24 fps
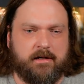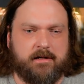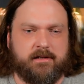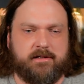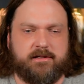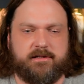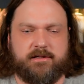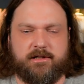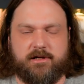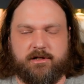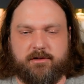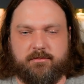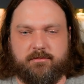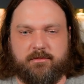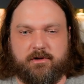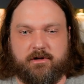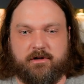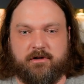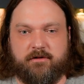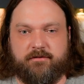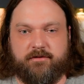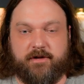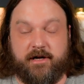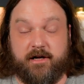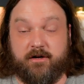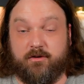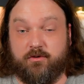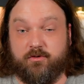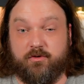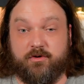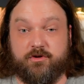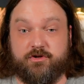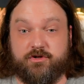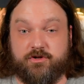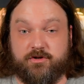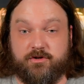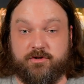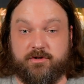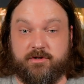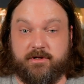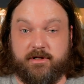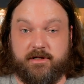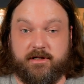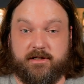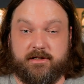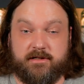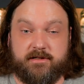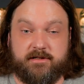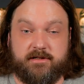some of that orchard and